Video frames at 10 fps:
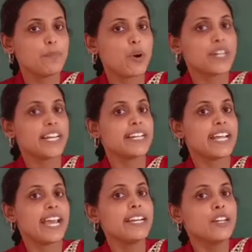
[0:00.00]
important
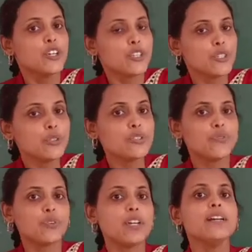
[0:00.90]
and
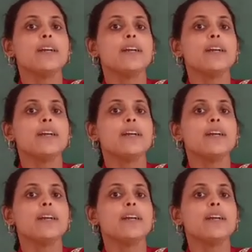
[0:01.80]
useful